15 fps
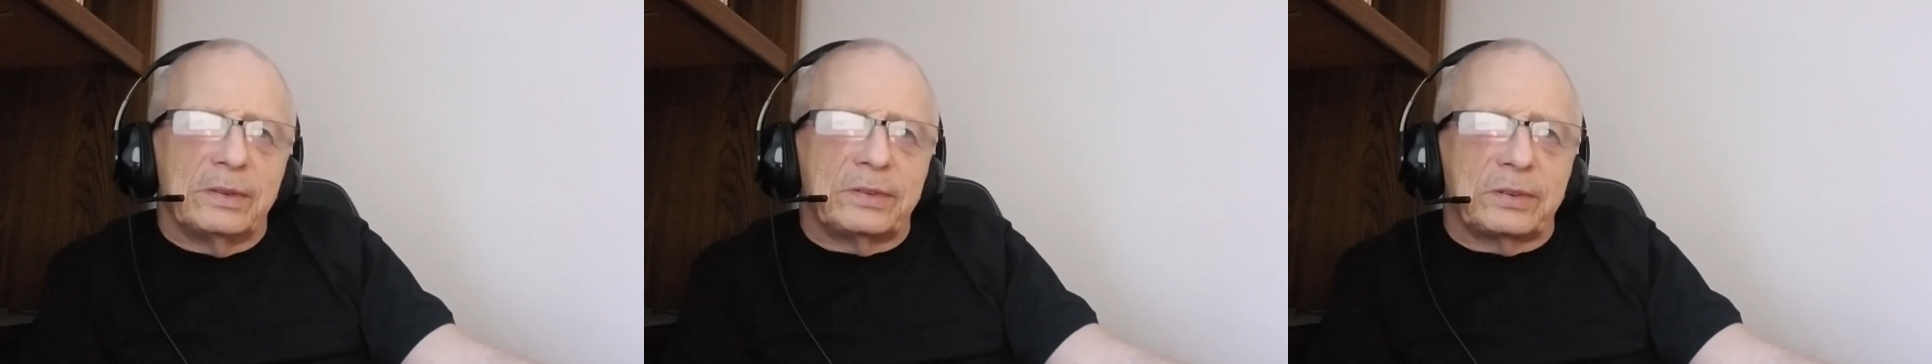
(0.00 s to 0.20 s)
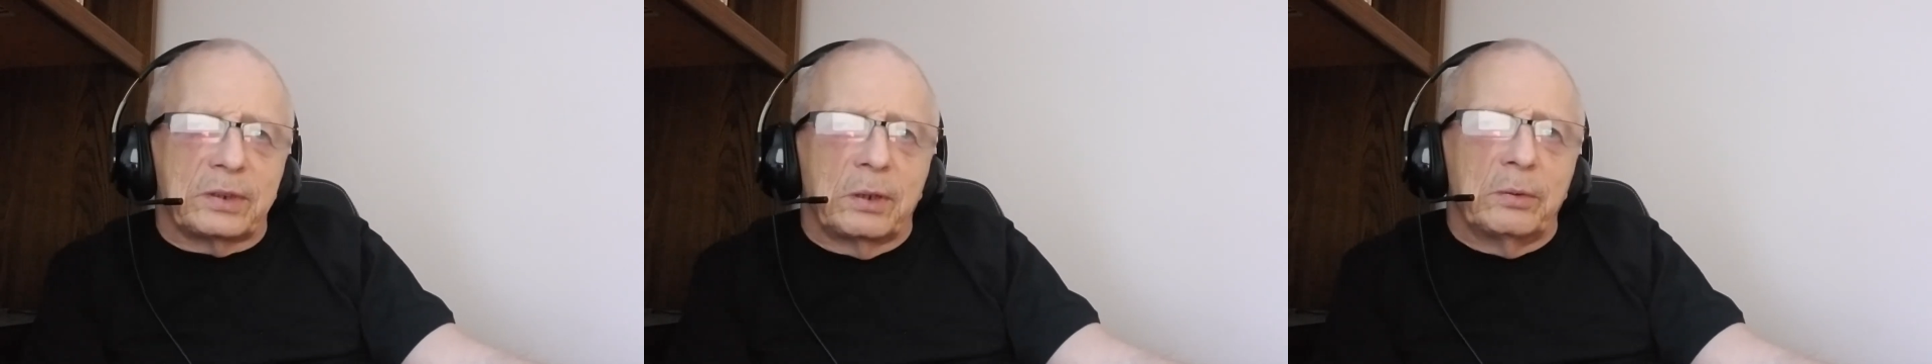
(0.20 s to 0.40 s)

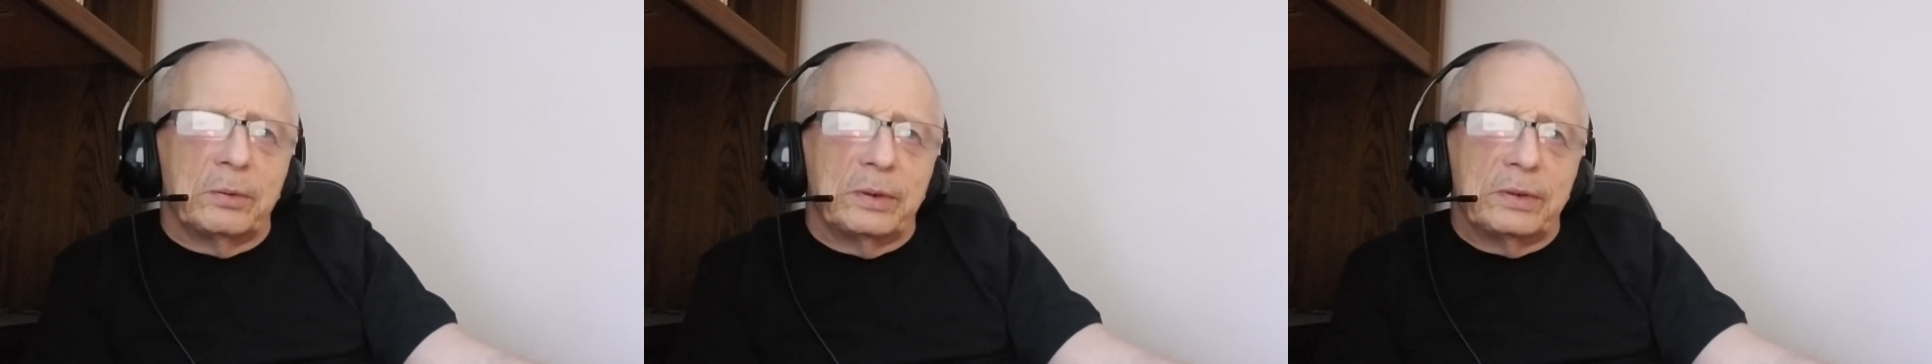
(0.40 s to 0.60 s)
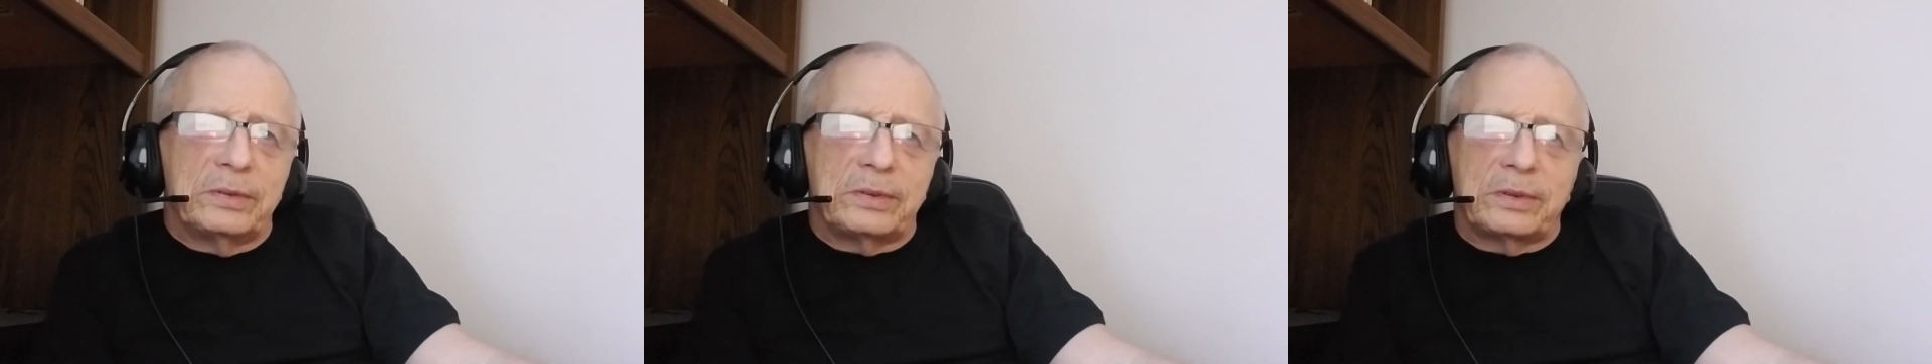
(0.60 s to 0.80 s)

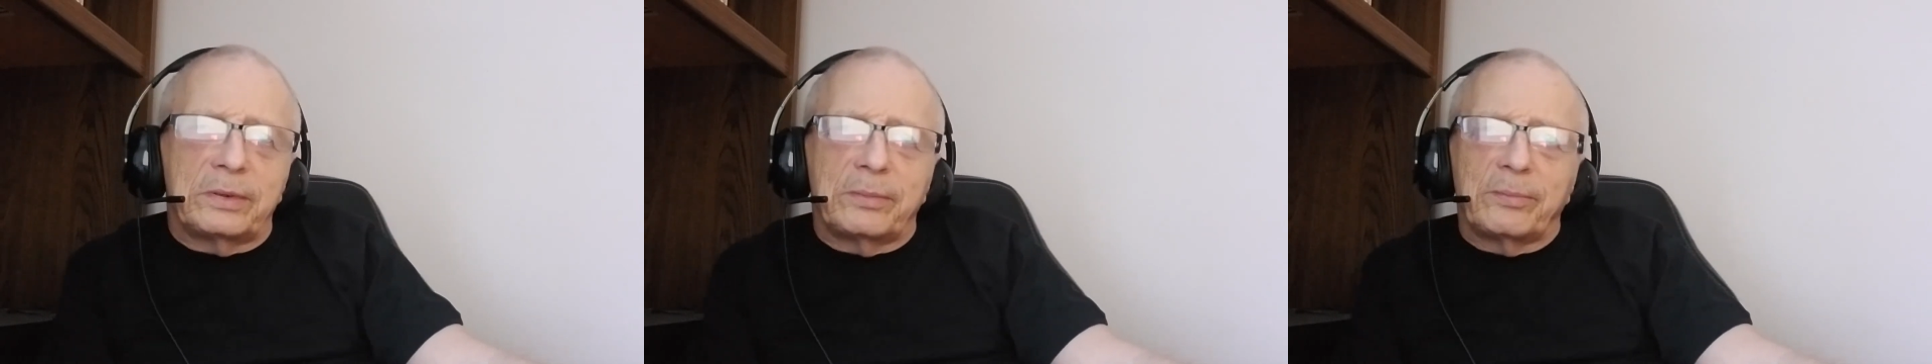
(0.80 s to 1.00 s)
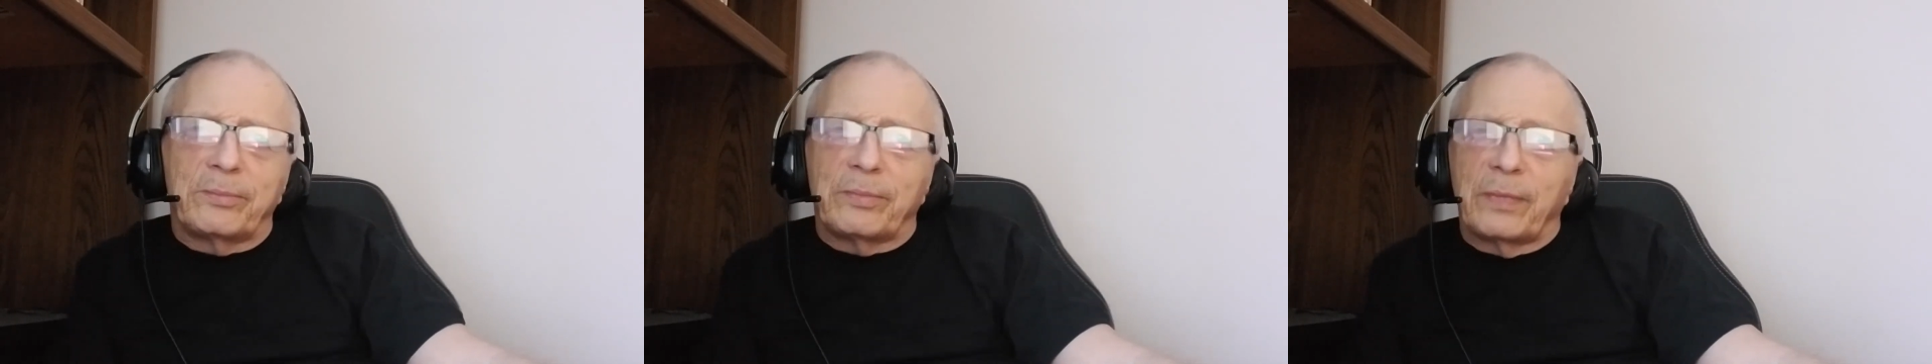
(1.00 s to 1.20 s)
sodas,
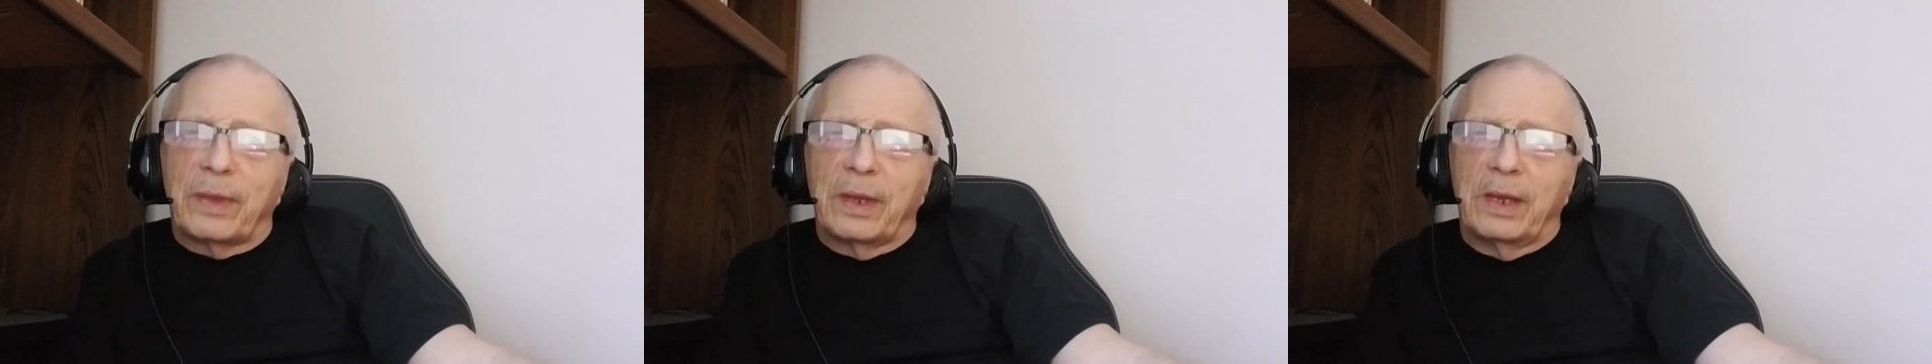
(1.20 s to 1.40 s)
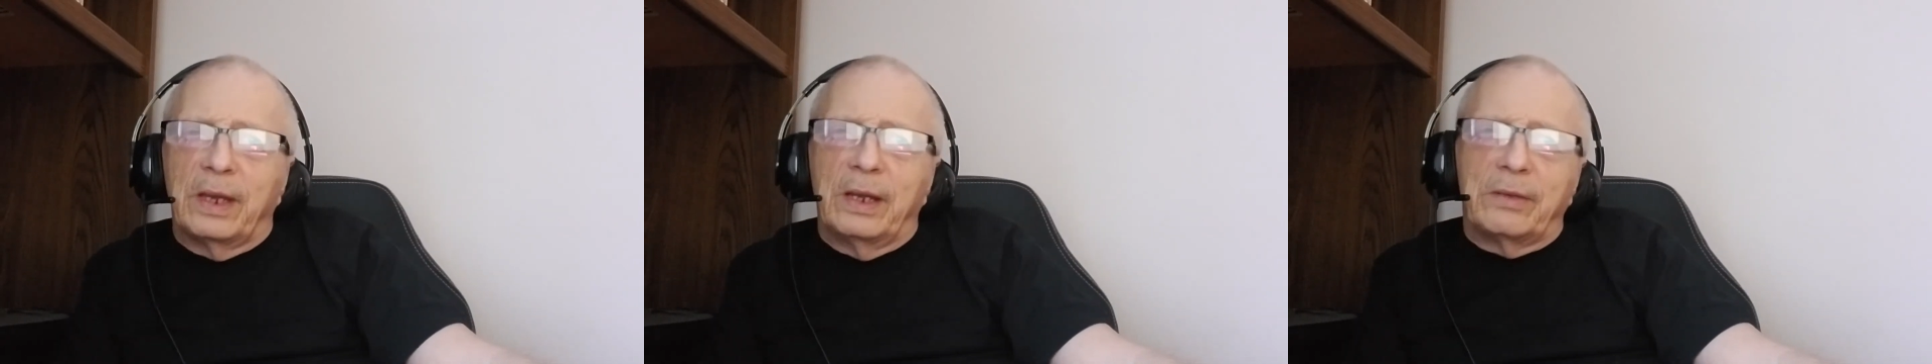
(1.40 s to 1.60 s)

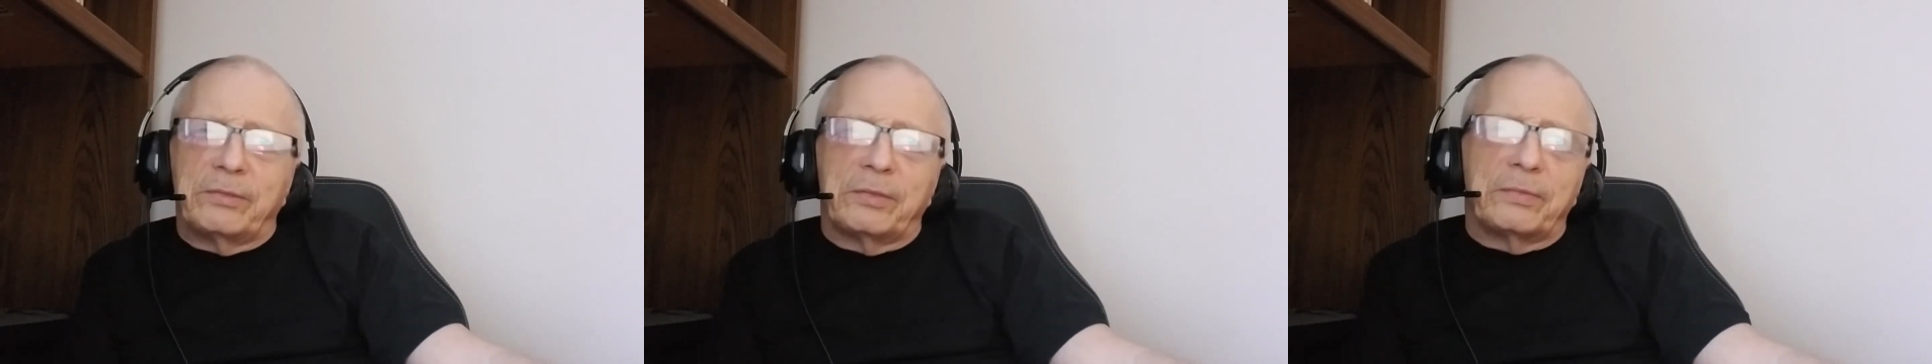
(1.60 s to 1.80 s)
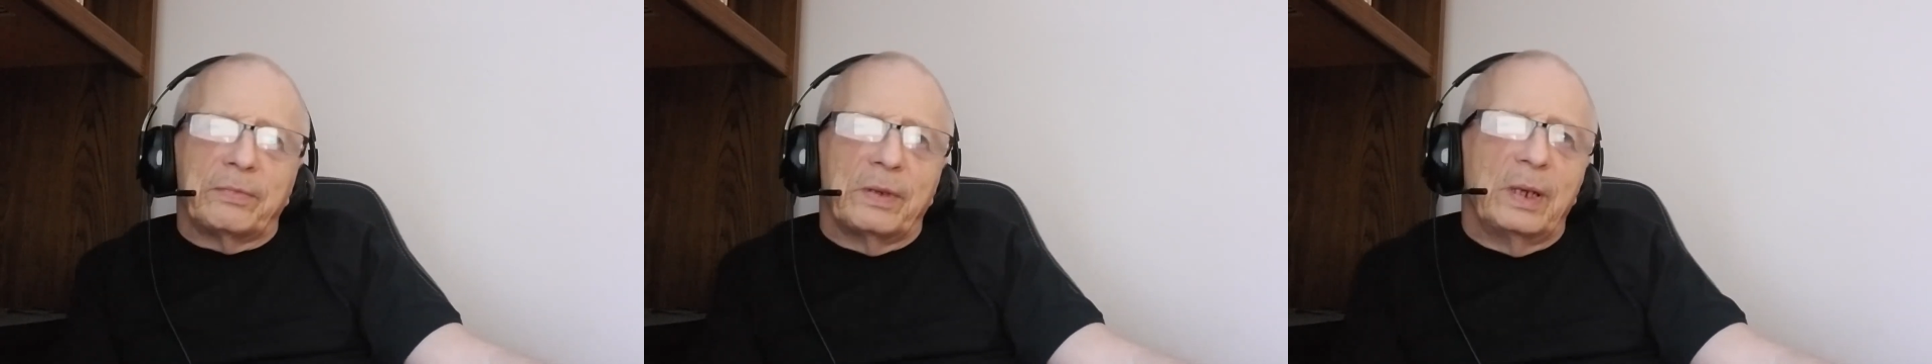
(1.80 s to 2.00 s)

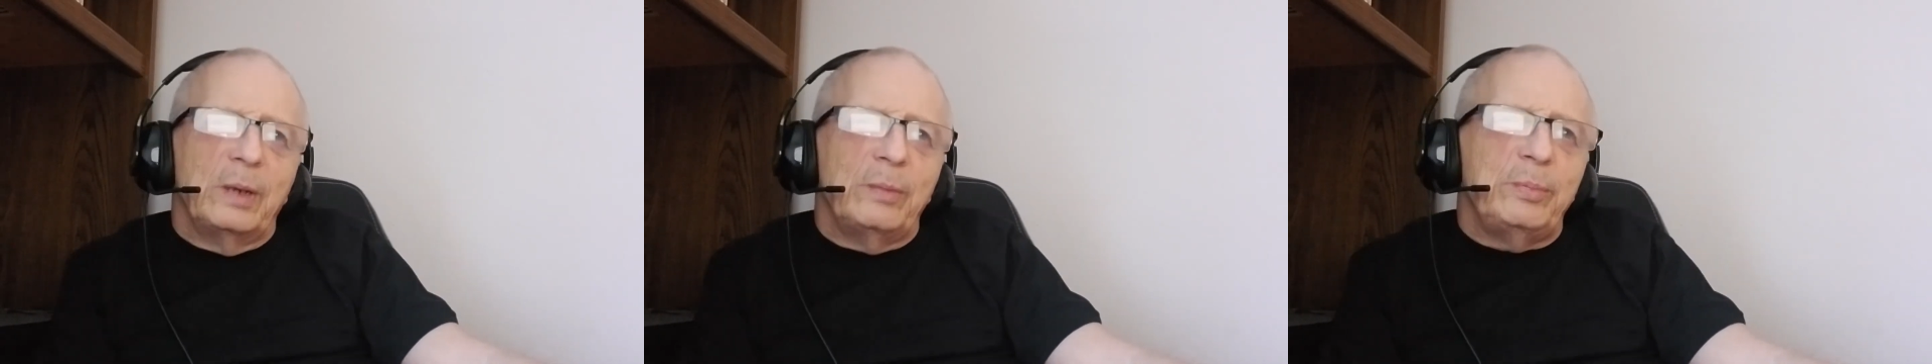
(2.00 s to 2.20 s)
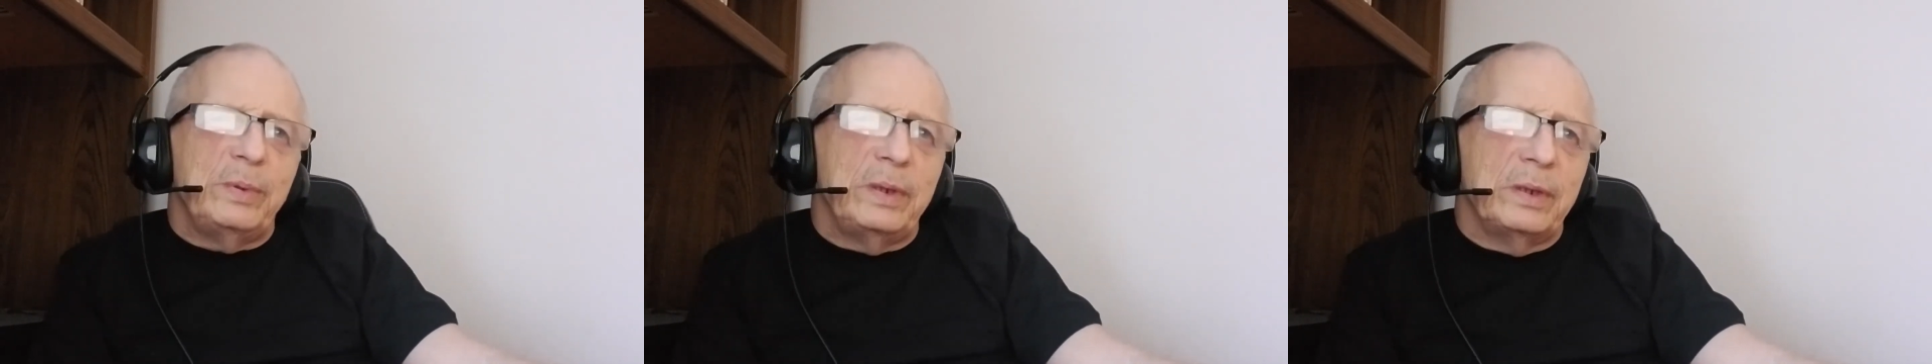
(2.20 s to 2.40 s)
after
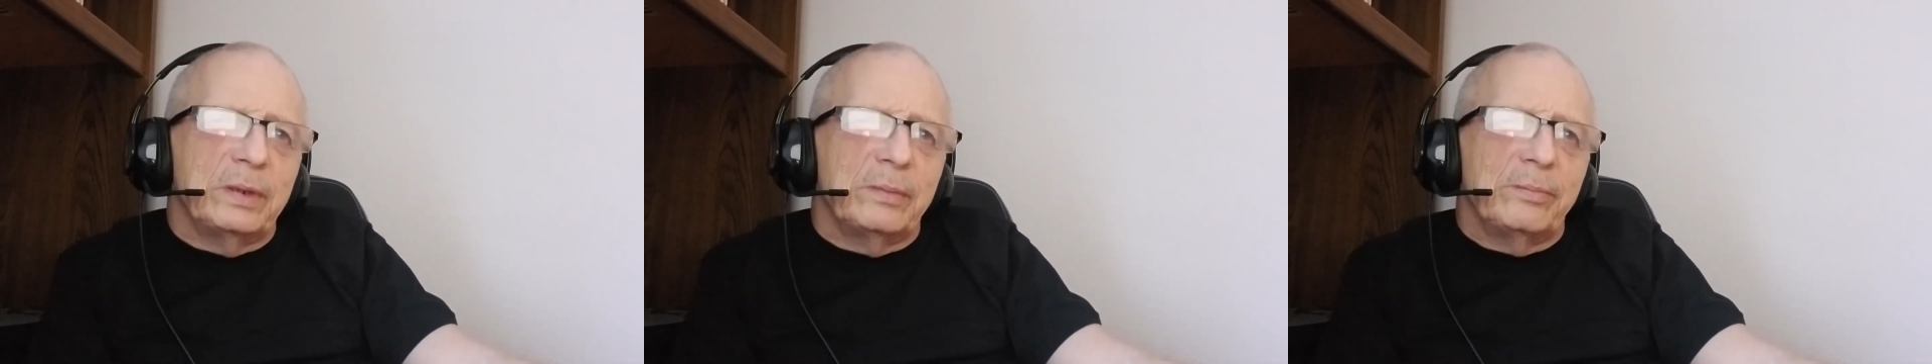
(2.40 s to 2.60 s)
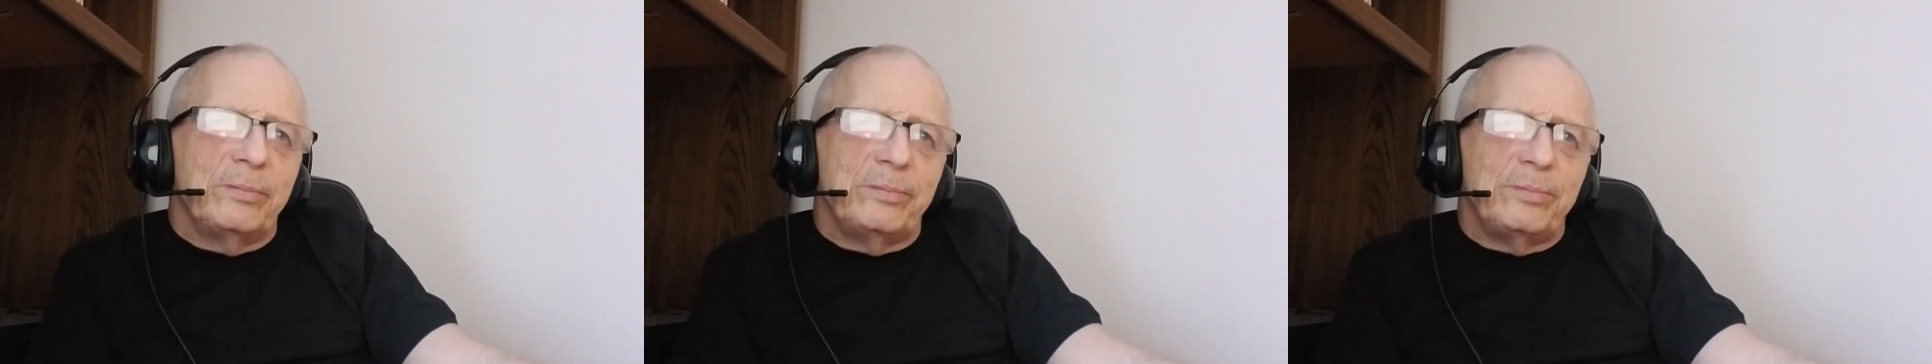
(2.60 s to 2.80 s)
5 p.m.